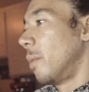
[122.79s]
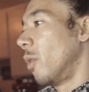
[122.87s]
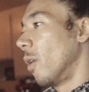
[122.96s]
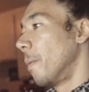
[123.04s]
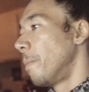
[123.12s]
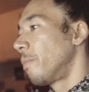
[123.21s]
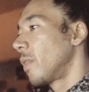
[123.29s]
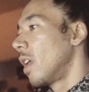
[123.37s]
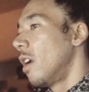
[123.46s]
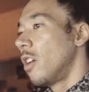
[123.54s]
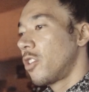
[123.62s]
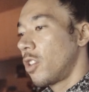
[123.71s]
bit more.
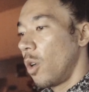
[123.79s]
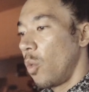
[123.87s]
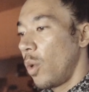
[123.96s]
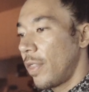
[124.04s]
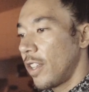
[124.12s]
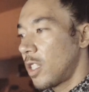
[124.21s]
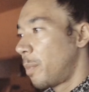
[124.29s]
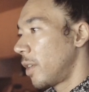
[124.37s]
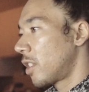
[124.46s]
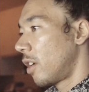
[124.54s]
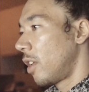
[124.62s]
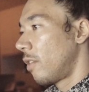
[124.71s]
So with the
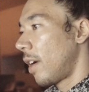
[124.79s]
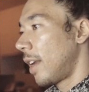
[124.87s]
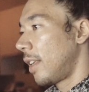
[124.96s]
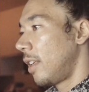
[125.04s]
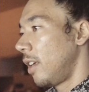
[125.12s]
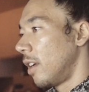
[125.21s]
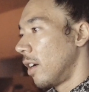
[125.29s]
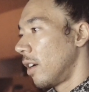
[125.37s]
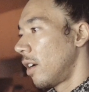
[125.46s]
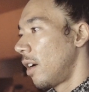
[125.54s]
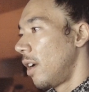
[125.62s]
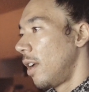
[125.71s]
split toning right
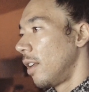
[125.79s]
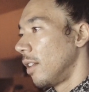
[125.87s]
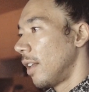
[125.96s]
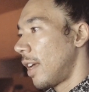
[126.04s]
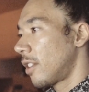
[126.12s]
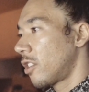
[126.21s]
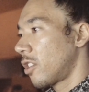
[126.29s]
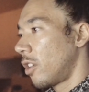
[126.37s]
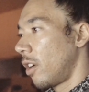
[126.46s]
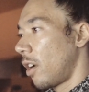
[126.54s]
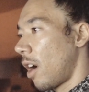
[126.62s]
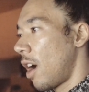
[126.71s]
here, let's turn it